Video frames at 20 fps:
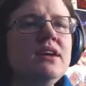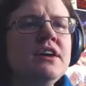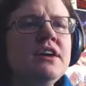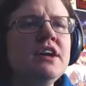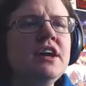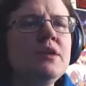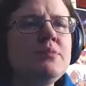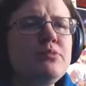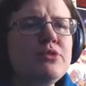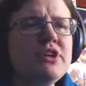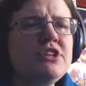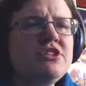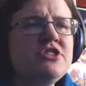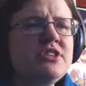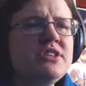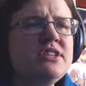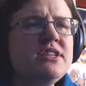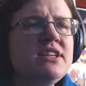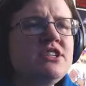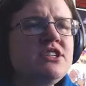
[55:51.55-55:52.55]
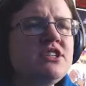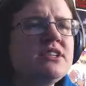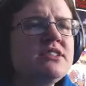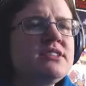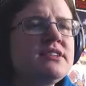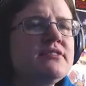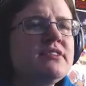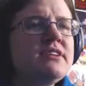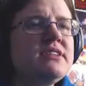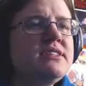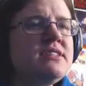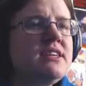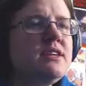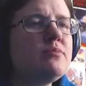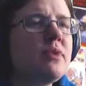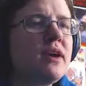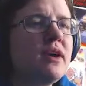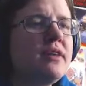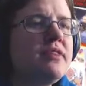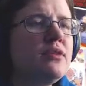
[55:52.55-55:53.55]
I preach the teachings of
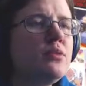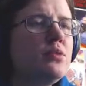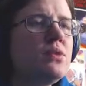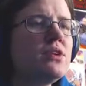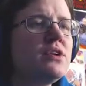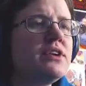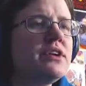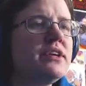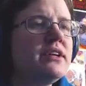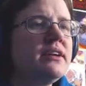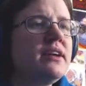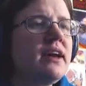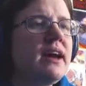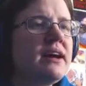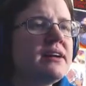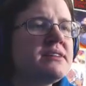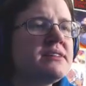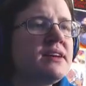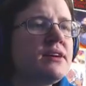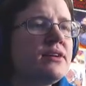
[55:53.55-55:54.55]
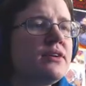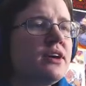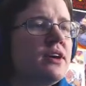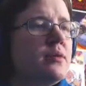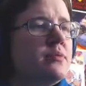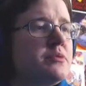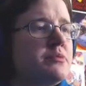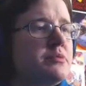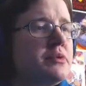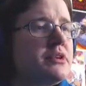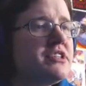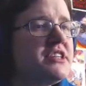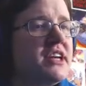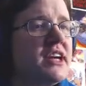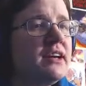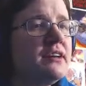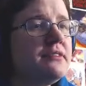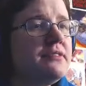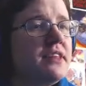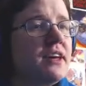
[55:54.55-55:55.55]
Azeyma, the warden. Hast thou come to
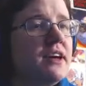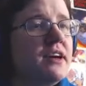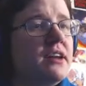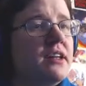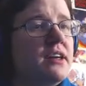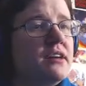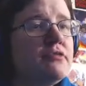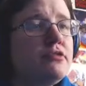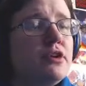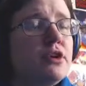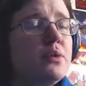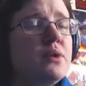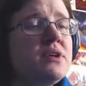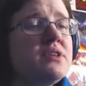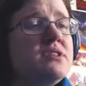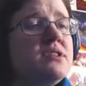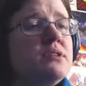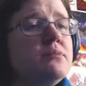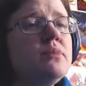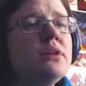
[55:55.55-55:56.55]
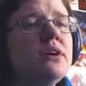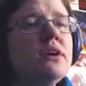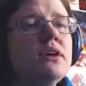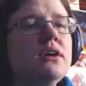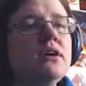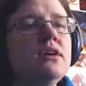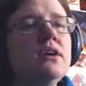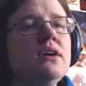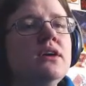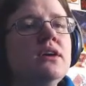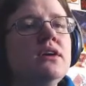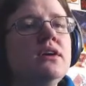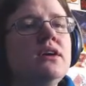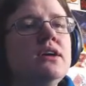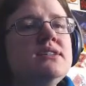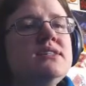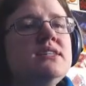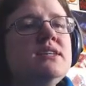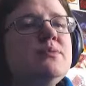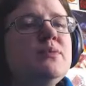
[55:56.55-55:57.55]
partake of the honey of her wisdom?
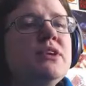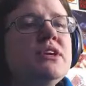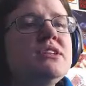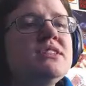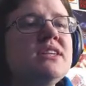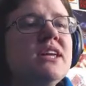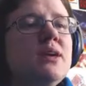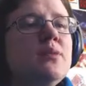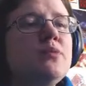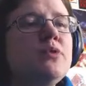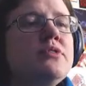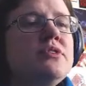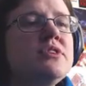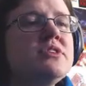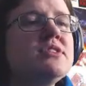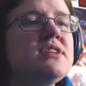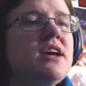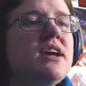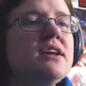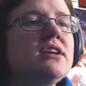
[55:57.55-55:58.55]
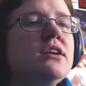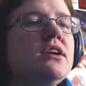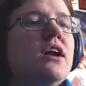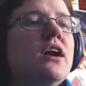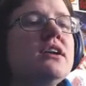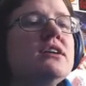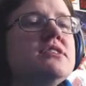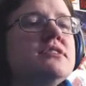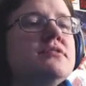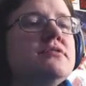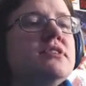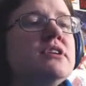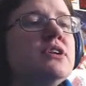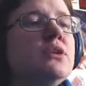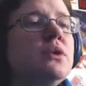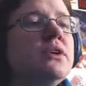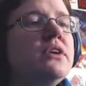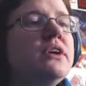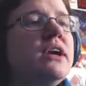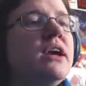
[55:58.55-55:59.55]
Azeyma is keeper of the sun and goddess of
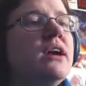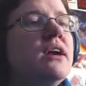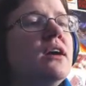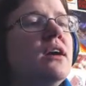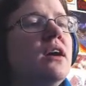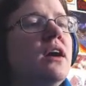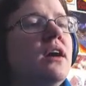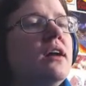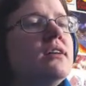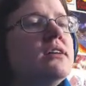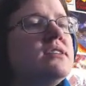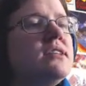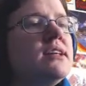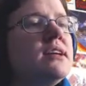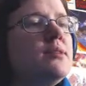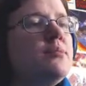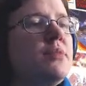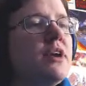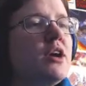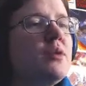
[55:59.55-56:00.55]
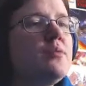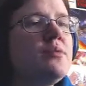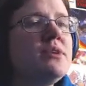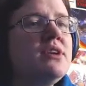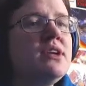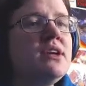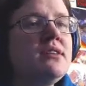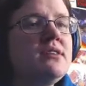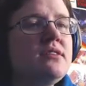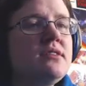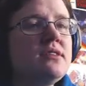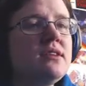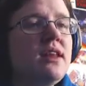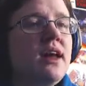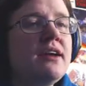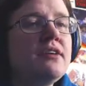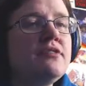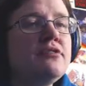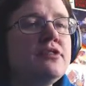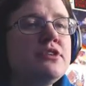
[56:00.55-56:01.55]
inquiry. All is laid bare beneath the
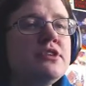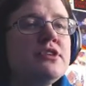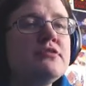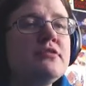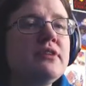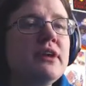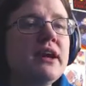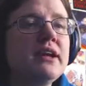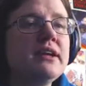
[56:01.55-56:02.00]
light of her divine